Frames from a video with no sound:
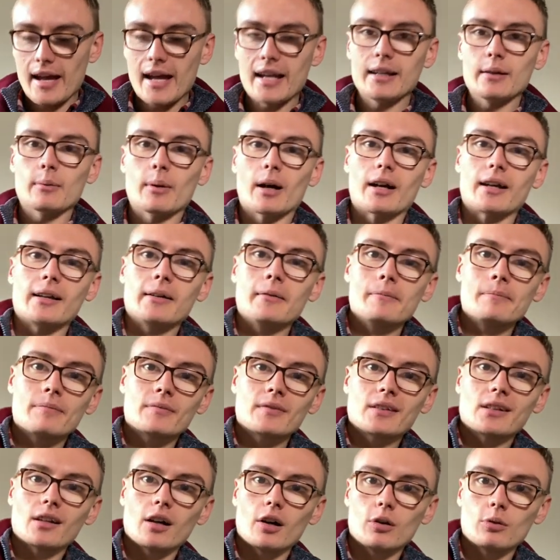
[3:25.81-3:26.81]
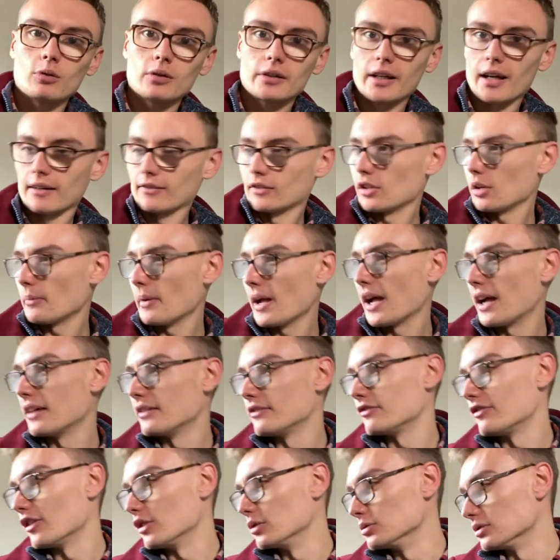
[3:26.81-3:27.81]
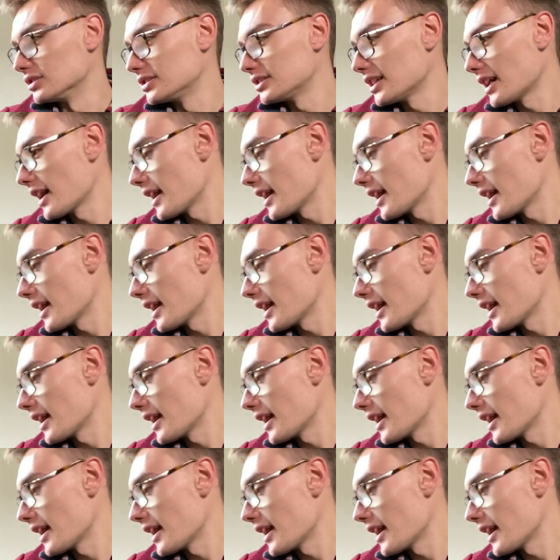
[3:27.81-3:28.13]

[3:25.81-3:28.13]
Anyway, so yeah, I've got my headphones